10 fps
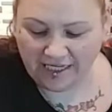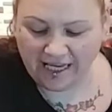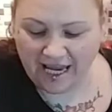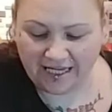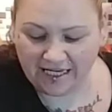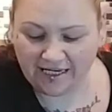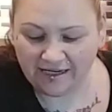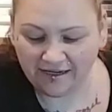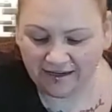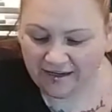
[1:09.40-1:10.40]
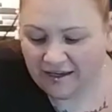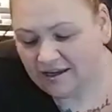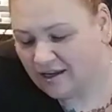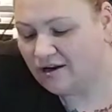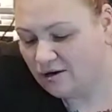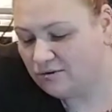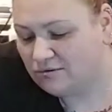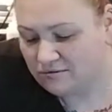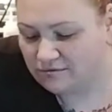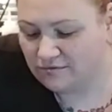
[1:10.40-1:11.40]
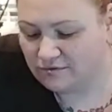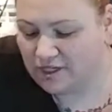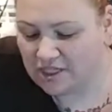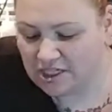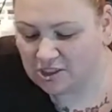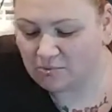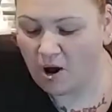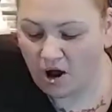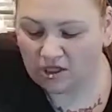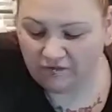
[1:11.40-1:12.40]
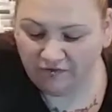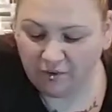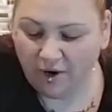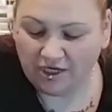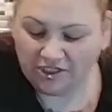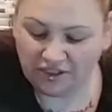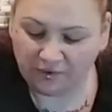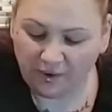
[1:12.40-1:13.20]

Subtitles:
and get it, you know, really small if you want to.